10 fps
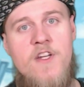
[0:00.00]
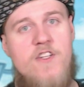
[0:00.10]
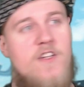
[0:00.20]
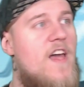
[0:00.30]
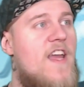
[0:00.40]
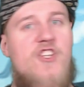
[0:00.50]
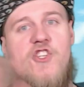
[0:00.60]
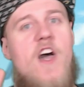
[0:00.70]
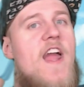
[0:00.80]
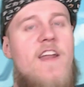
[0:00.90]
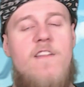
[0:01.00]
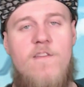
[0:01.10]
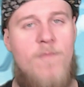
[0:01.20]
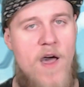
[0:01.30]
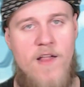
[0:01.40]
to like shine in the
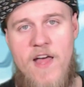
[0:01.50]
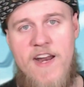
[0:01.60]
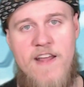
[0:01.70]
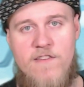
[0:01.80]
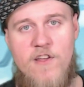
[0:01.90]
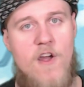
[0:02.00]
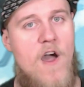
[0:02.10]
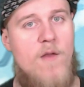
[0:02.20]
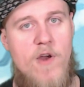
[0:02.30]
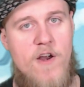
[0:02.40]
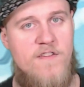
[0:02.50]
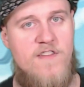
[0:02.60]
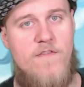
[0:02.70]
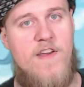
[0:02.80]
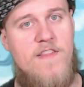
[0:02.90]
spotlight as the God Rare and
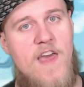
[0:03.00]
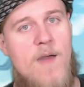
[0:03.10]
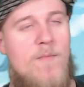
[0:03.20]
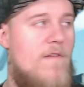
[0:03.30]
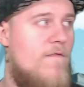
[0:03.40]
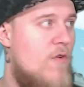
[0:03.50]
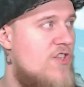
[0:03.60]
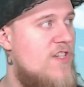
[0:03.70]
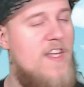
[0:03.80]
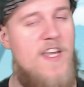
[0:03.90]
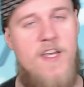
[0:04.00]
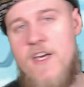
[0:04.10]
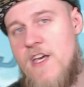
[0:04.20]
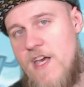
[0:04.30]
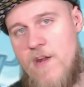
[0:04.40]
stuff like that, but unfortunately
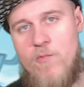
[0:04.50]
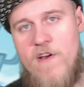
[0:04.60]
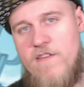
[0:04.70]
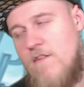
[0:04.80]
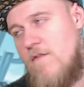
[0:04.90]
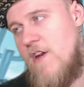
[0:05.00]
it wasn't.